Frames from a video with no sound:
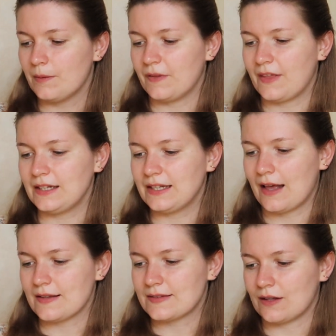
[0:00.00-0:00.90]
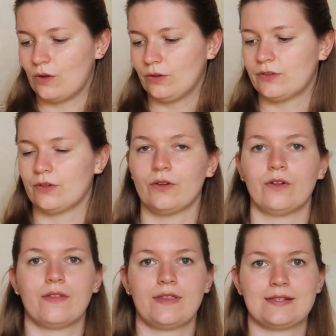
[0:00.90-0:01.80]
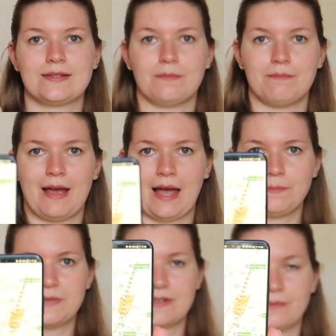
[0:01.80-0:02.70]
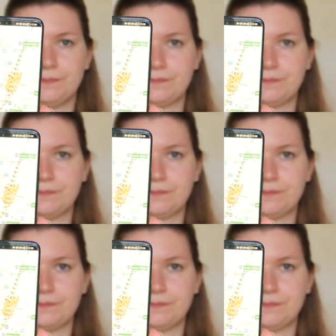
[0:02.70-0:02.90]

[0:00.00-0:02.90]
but then it has also these maps.